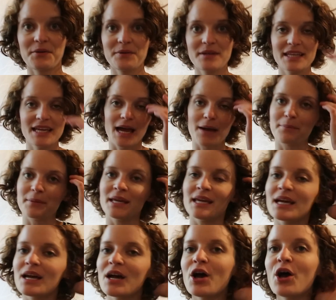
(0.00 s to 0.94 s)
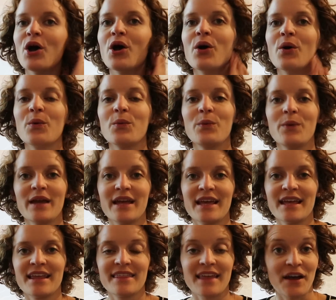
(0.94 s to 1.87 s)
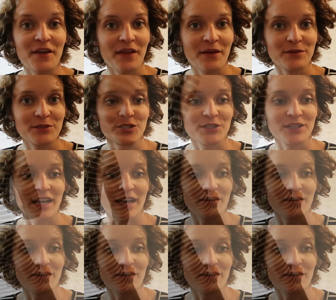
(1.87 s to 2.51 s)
really happy with how that one turned